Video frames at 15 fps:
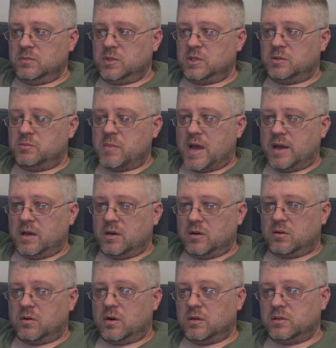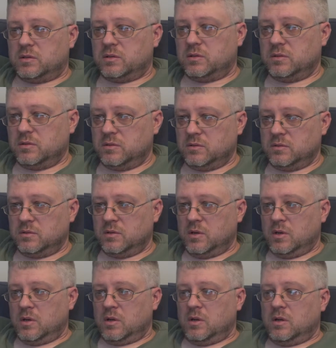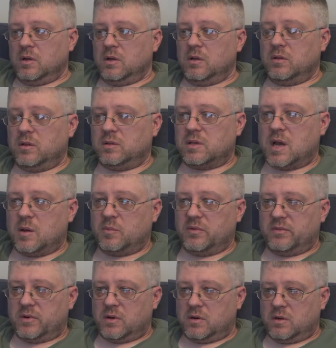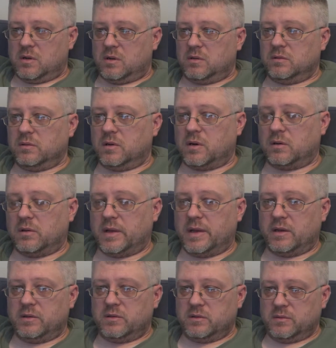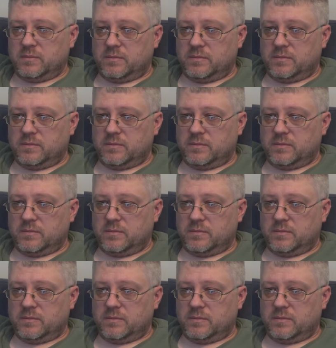smack it across the top of our legs.